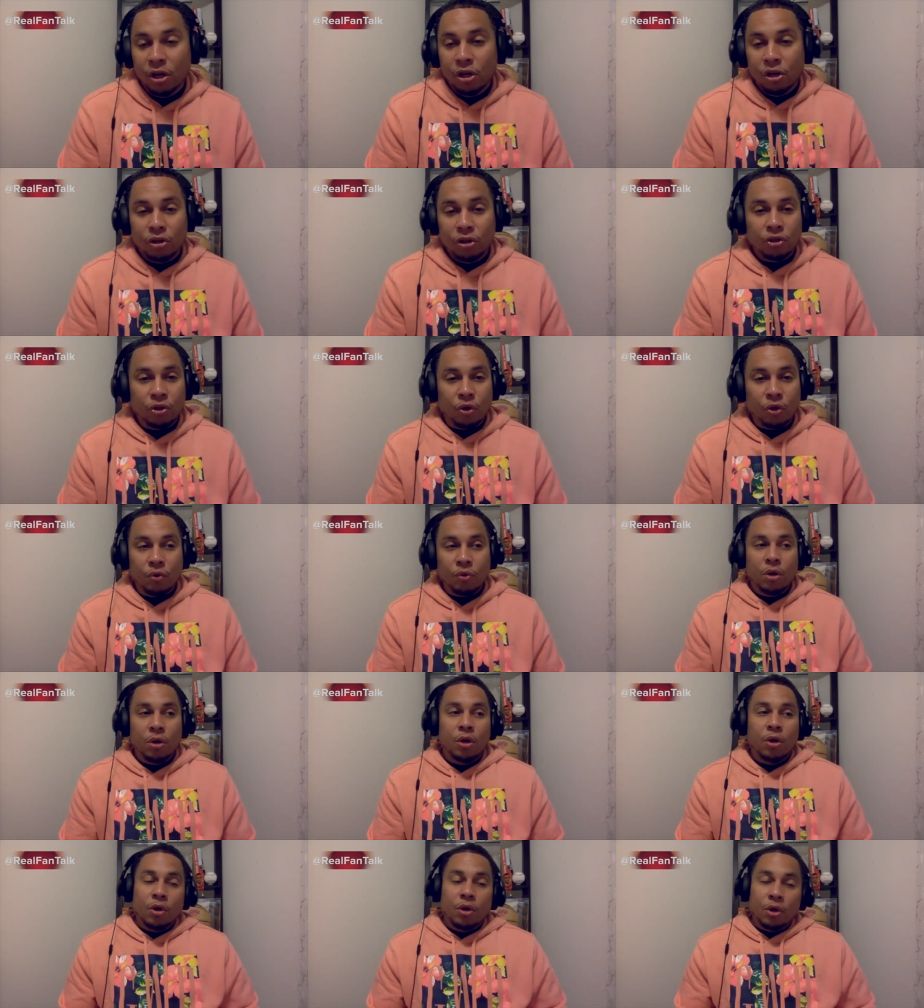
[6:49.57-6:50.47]
So
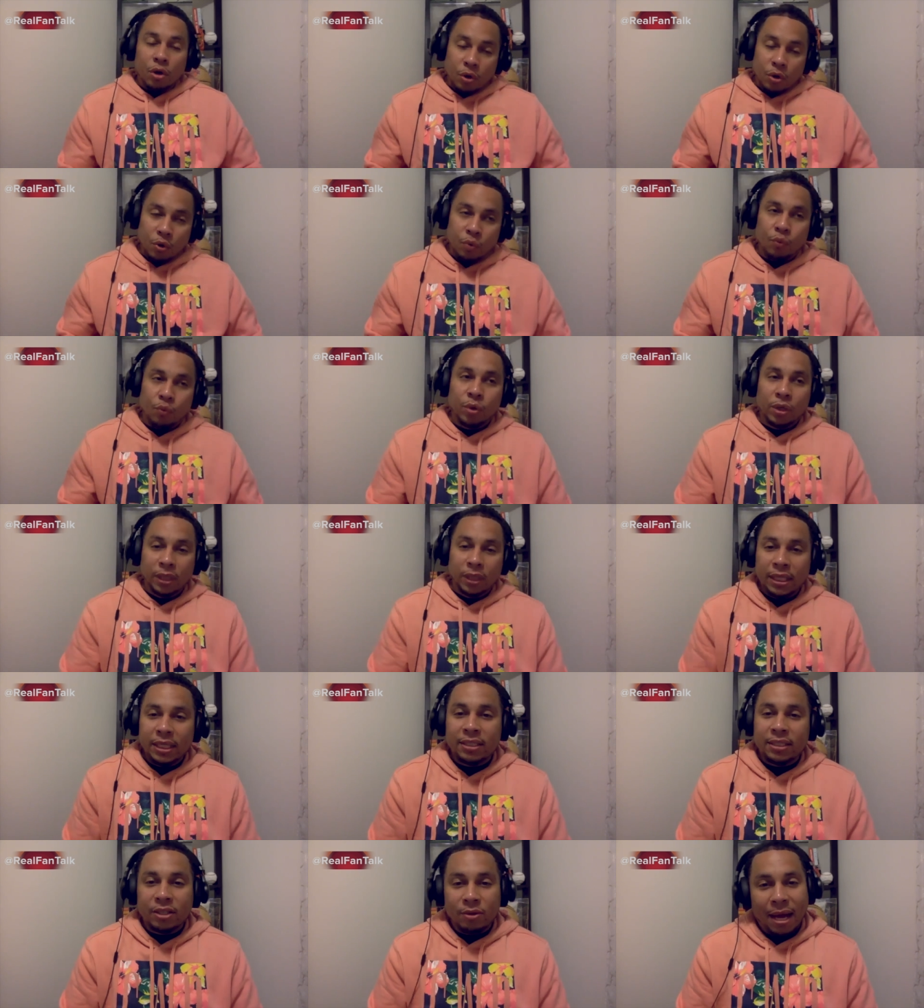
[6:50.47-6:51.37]
Woodley
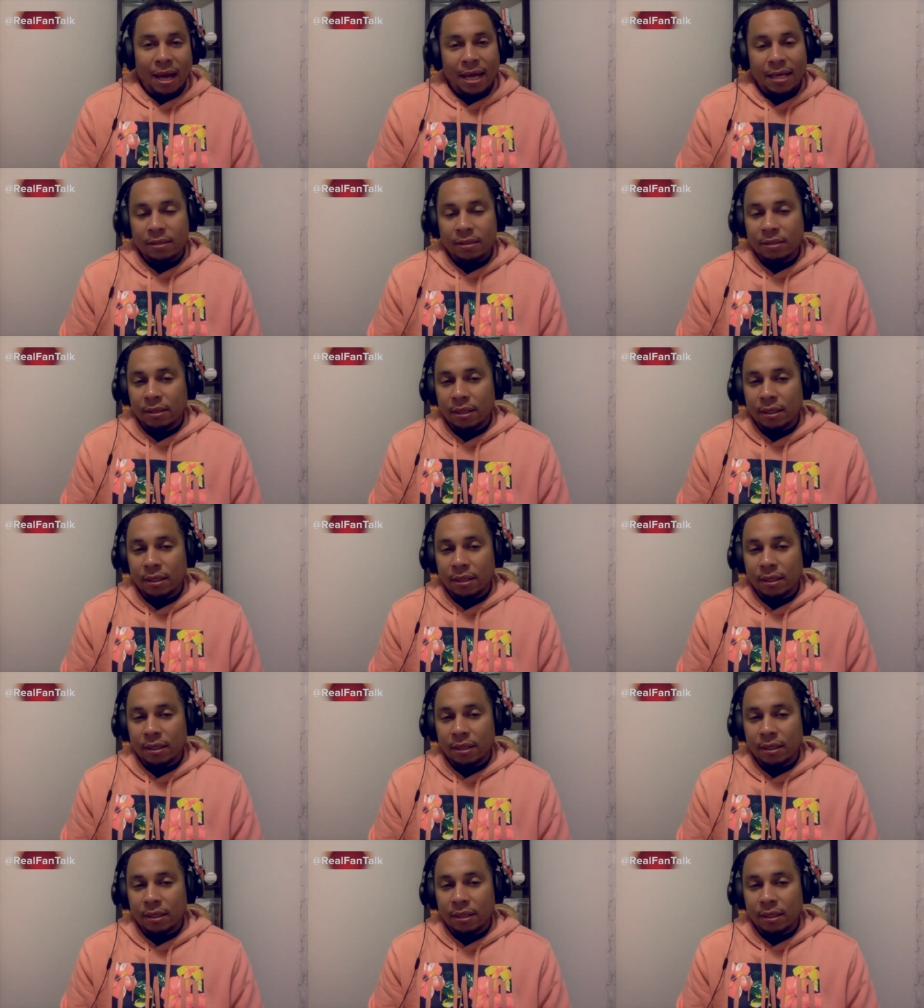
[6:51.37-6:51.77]
still has